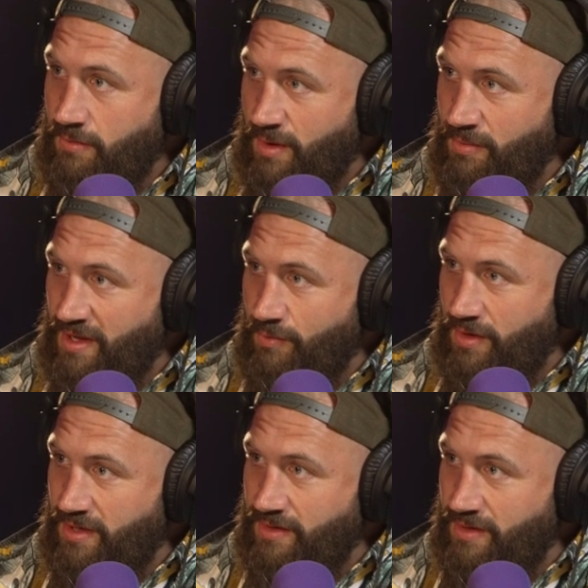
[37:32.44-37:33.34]
Remember that
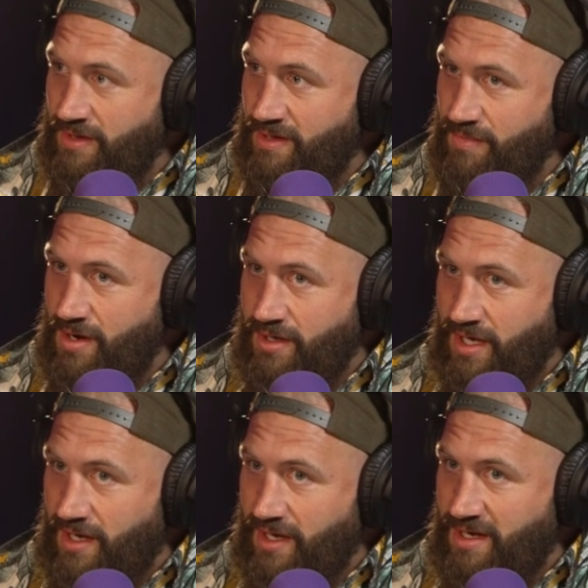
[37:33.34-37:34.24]
one in the mm-hmm. in the
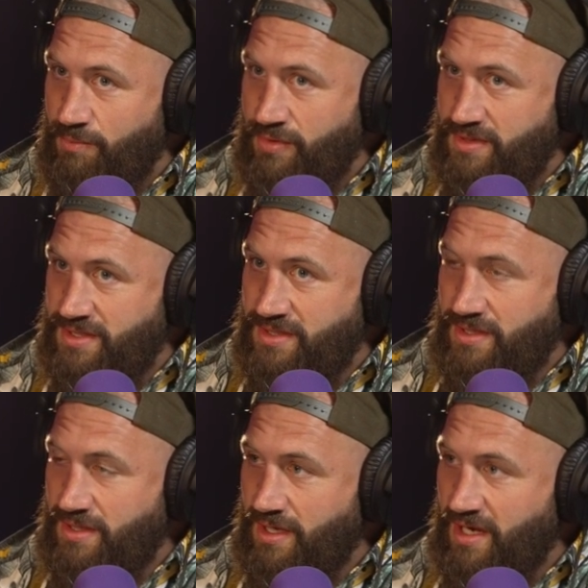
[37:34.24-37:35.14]
market, and he puts
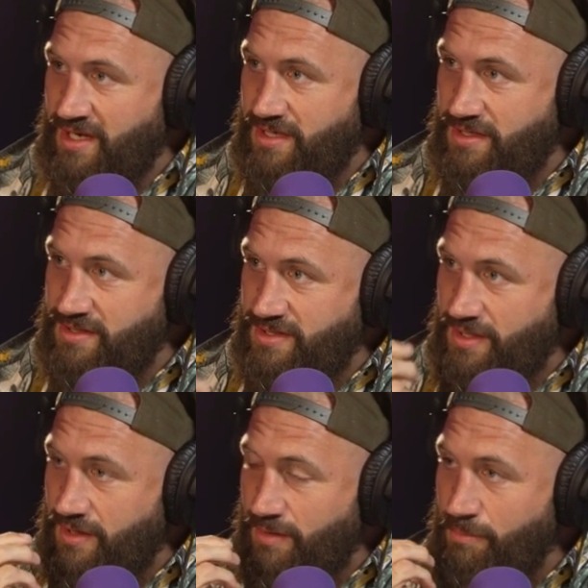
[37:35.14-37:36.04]
and he does
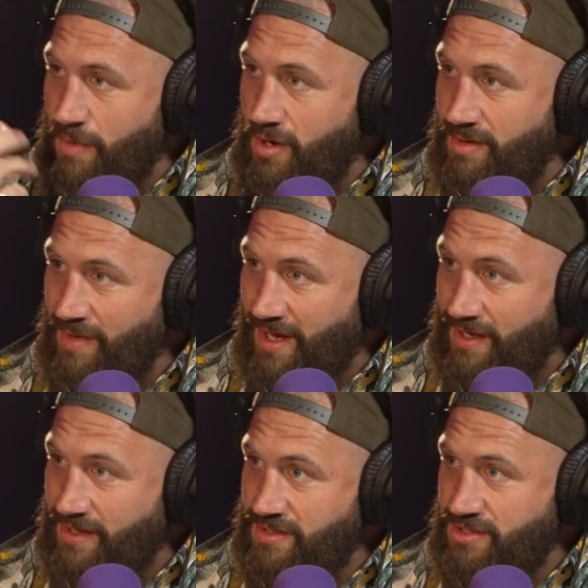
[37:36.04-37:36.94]
the
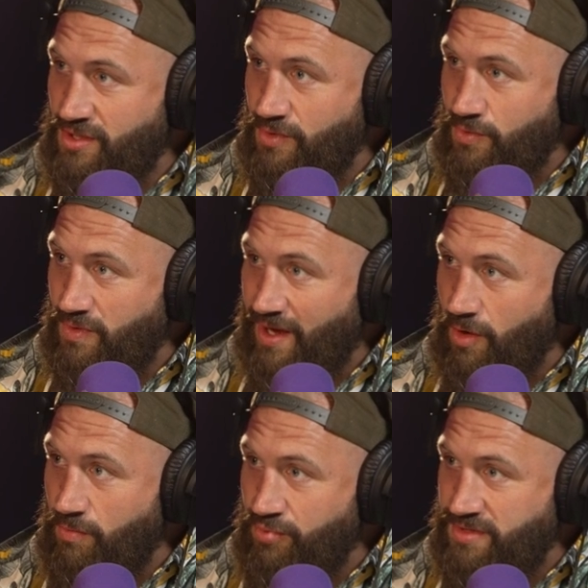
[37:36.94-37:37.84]
miming to that
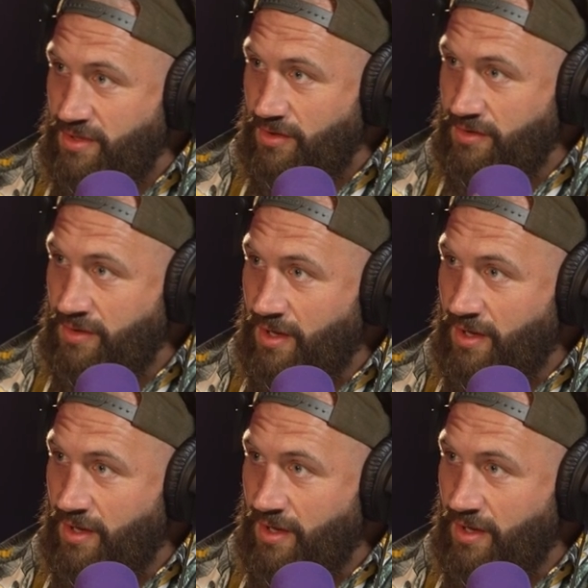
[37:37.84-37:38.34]
opera song.